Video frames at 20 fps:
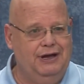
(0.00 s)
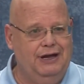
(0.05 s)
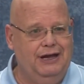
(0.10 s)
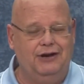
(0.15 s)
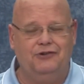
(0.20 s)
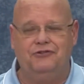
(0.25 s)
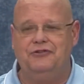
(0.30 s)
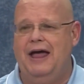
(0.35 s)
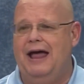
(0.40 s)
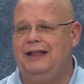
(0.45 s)

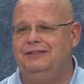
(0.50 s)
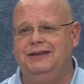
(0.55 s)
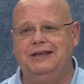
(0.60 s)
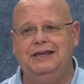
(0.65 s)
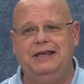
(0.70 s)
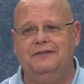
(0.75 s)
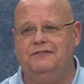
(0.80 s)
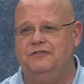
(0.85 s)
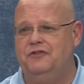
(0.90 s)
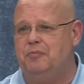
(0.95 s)
It is not the
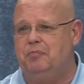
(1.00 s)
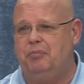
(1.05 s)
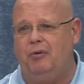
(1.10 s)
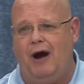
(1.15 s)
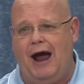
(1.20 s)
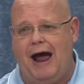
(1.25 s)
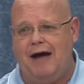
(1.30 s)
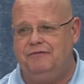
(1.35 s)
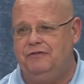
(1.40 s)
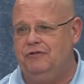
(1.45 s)
gift of
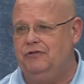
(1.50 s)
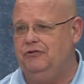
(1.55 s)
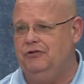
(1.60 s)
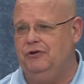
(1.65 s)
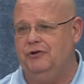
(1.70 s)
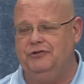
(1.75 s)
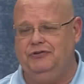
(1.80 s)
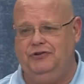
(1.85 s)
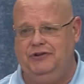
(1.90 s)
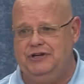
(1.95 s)

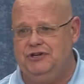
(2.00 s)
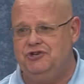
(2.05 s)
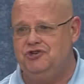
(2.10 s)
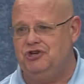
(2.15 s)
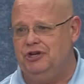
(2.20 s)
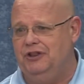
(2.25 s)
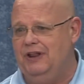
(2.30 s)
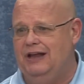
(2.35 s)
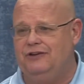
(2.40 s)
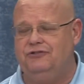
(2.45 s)
prophecy or
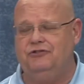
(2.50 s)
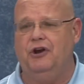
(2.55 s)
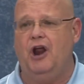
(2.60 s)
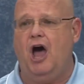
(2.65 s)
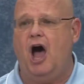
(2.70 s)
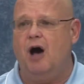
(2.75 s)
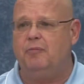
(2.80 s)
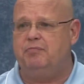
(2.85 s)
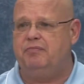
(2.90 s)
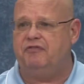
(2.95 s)
teaching. That's an
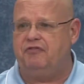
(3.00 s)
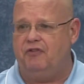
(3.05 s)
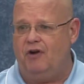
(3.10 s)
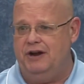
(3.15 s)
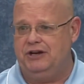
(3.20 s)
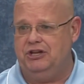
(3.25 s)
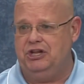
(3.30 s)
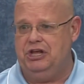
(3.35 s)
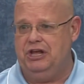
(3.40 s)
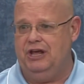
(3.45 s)

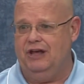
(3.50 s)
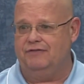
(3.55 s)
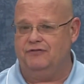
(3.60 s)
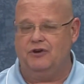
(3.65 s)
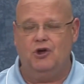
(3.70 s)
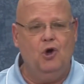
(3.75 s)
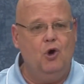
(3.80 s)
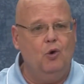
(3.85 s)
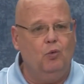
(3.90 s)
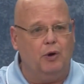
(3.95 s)
upfront
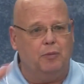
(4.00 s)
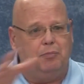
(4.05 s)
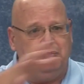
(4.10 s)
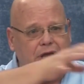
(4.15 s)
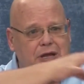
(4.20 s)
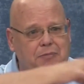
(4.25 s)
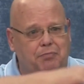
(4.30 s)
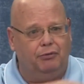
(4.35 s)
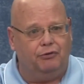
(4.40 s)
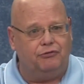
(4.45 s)
gift where
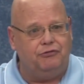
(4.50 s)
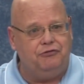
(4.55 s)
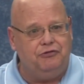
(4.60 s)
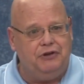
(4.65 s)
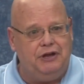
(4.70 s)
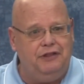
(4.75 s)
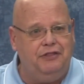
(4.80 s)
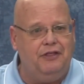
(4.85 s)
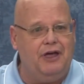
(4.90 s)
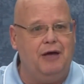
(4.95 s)
people
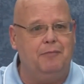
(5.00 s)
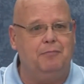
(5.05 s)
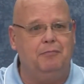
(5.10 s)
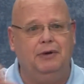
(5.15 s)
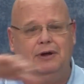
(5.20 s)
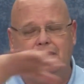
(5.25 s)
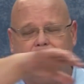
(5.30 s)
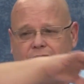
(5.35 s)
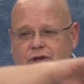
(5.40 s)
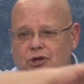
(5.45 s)
see
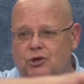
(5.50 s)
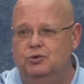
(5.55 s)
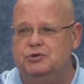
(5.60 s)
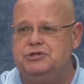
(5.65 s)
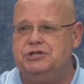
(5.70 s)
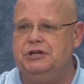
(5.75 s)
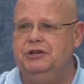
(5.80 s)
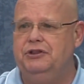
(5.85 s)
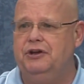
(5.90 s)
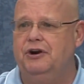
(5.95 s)
them
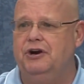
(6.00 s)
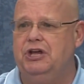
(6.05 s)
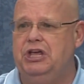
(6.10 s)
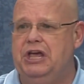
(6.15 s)
using their